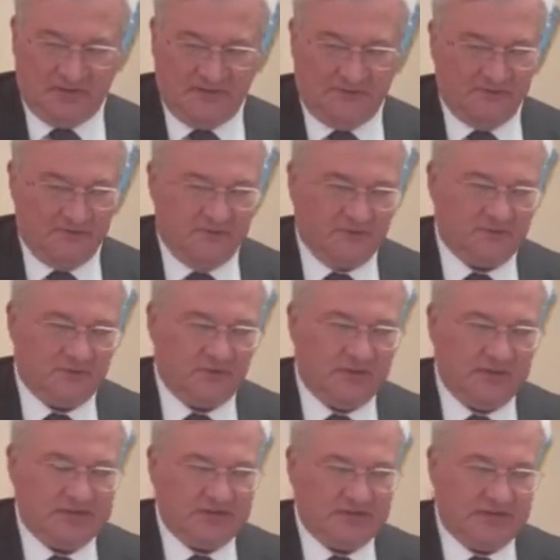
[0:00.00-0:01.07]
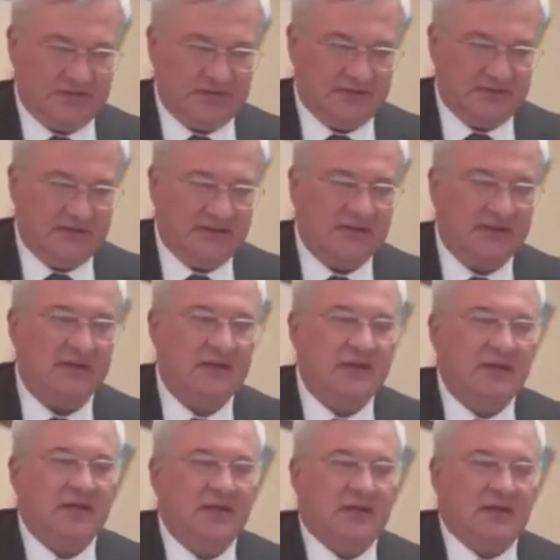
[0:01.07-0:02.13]
I'd like to mention
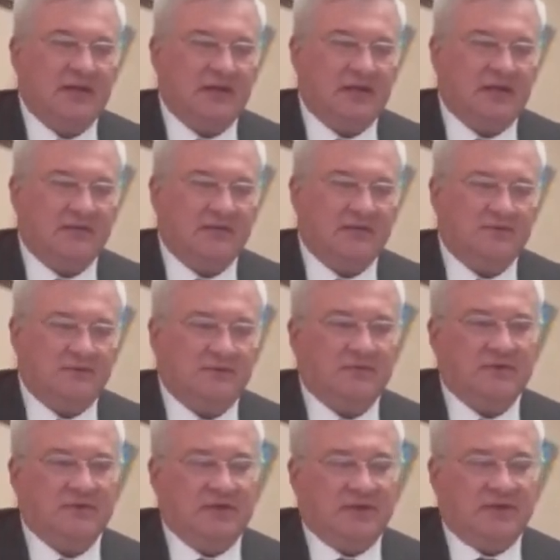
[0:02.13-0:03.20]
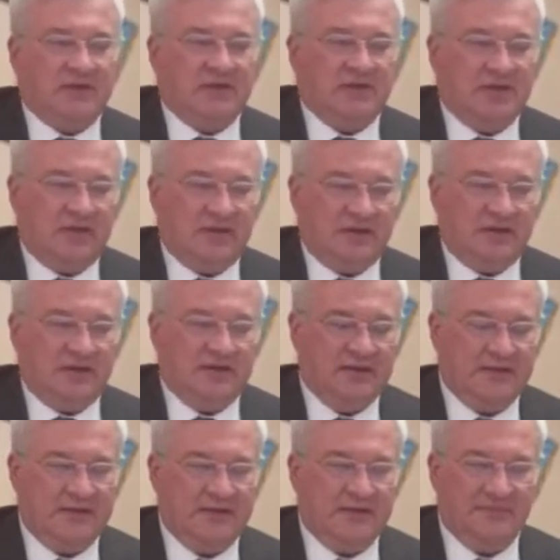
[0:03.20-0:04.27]
more about our
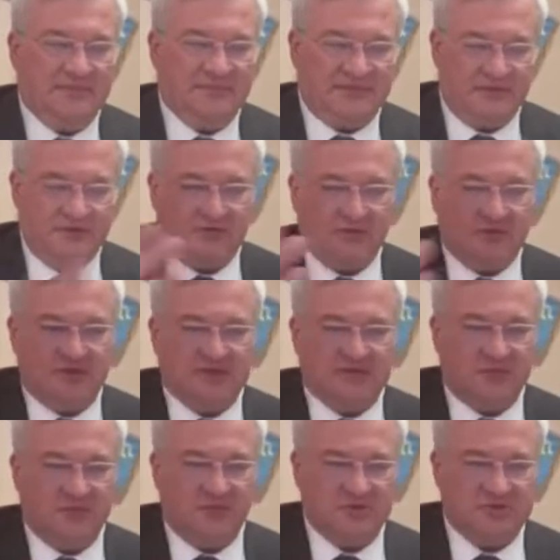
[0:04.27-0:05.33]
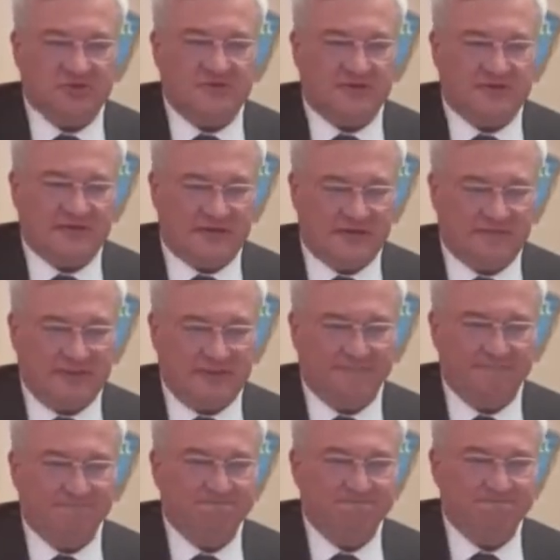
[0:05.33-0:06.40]
experience in Turkey.
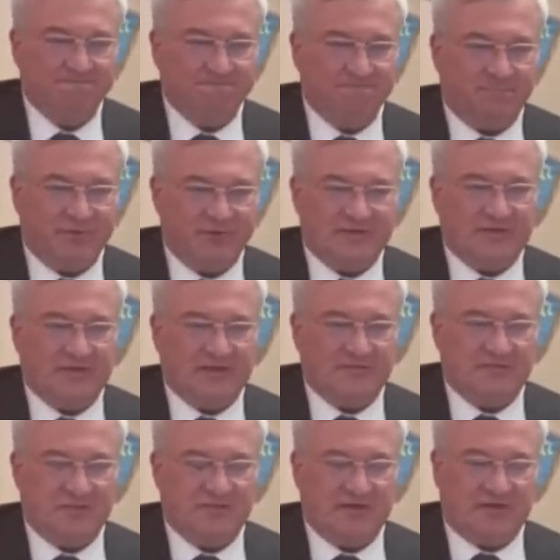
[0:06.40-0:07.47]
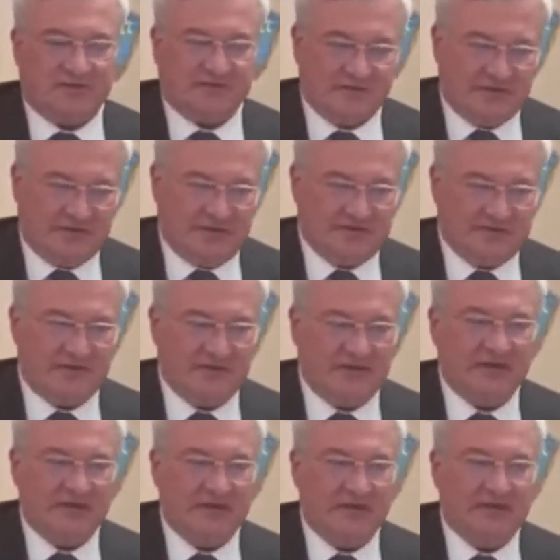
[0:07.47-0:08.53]
I agree with all these
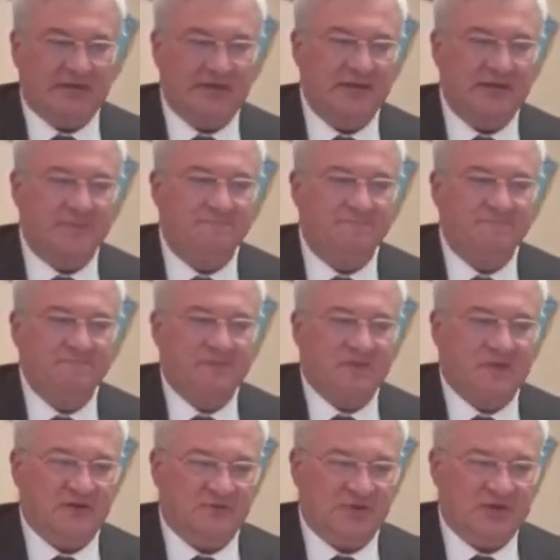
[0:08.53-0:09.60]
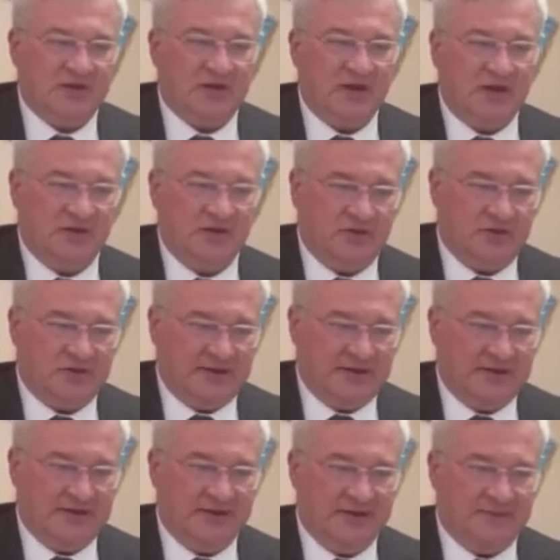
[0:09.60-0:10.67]
positive associations that
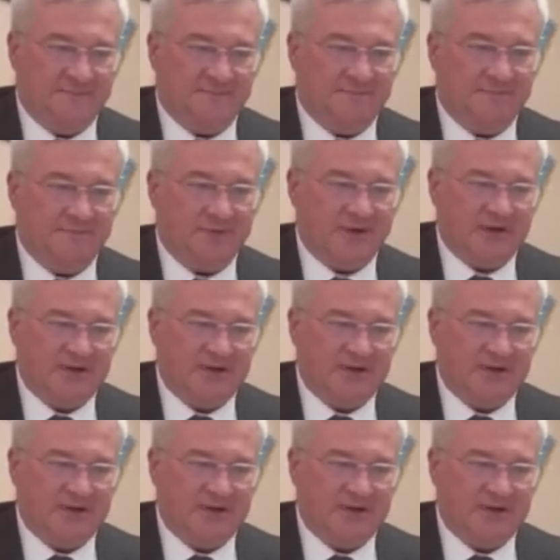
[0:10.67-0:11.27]
people get